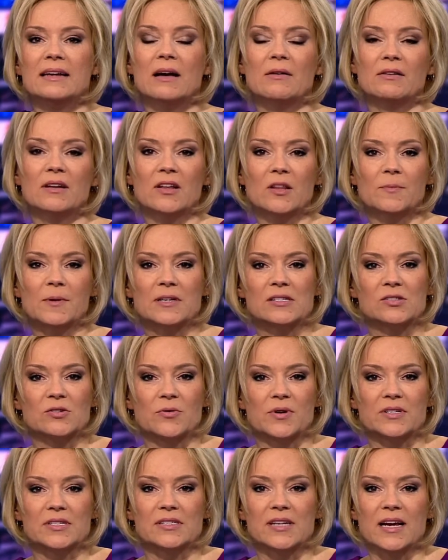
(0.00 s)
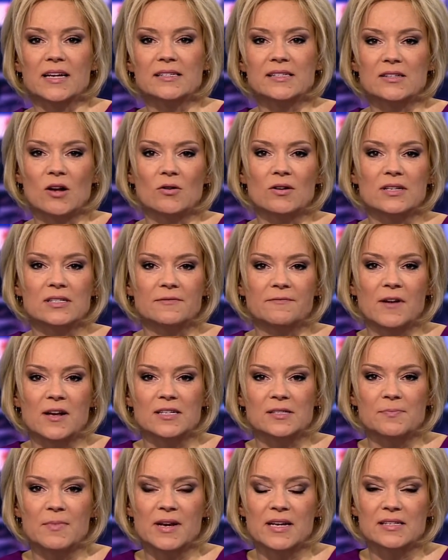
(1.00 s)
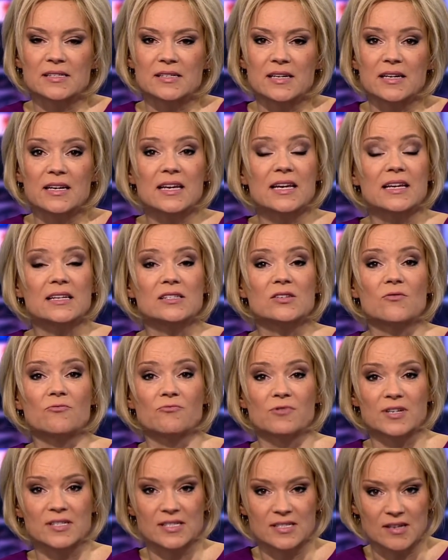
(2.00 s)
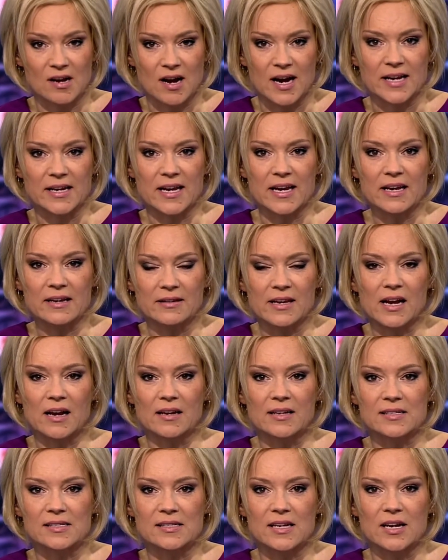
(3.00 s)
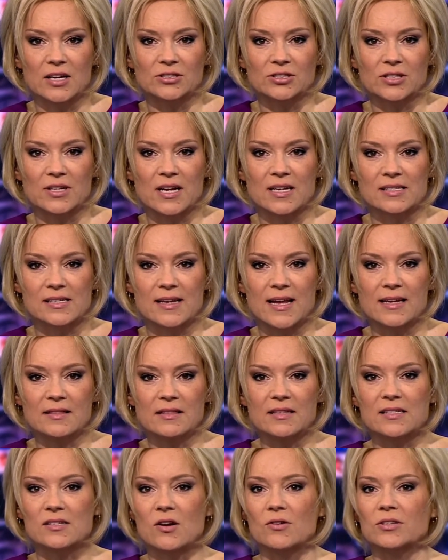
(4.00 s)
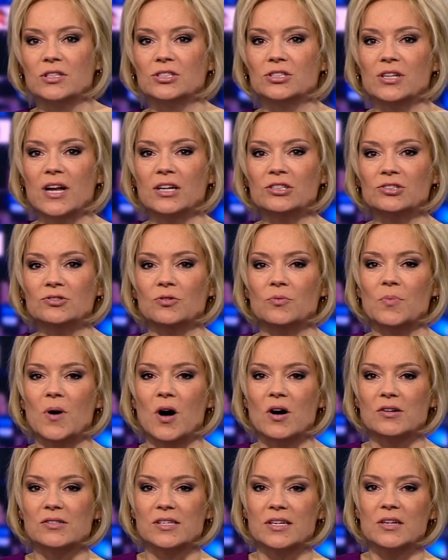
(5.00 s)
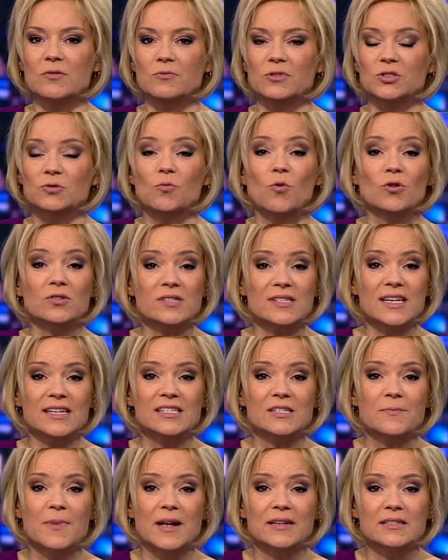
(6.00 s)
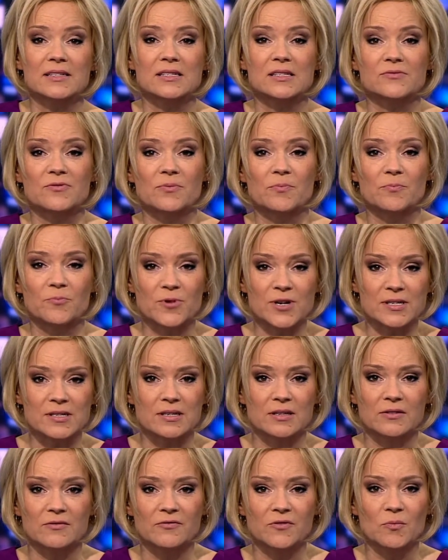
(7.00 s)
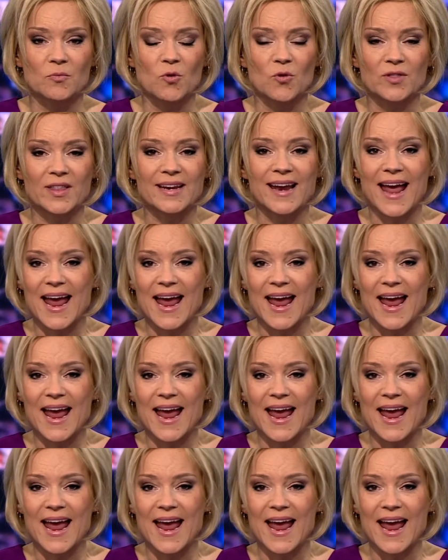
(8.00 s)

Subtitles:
Now, another big story today. Scotland's First Minister is resigning. Nicola Sturgeon has led the Scottish National Party, which wants independence from Britain, for more than